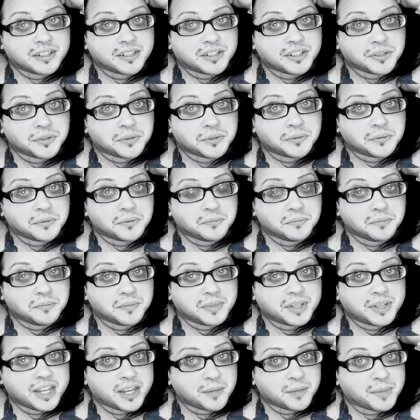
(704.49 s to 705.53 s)
to
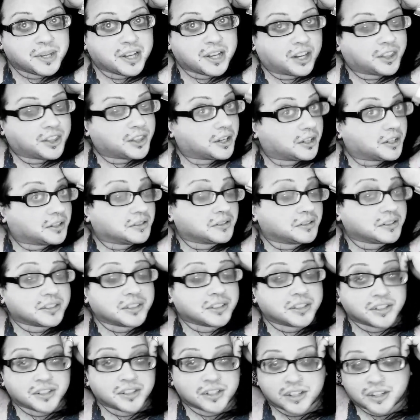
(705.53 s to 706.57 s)
keep me on the
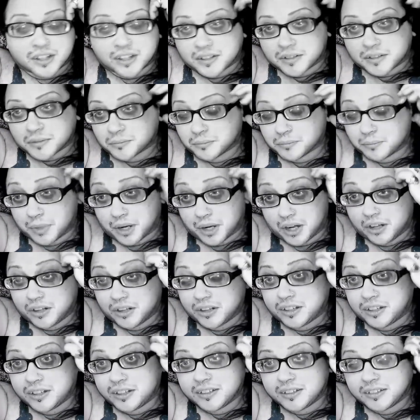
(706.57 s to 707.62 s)

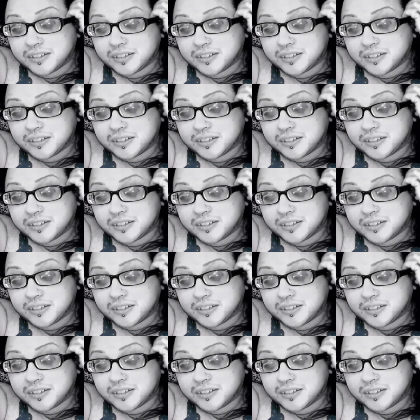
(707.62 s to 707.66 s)
ball.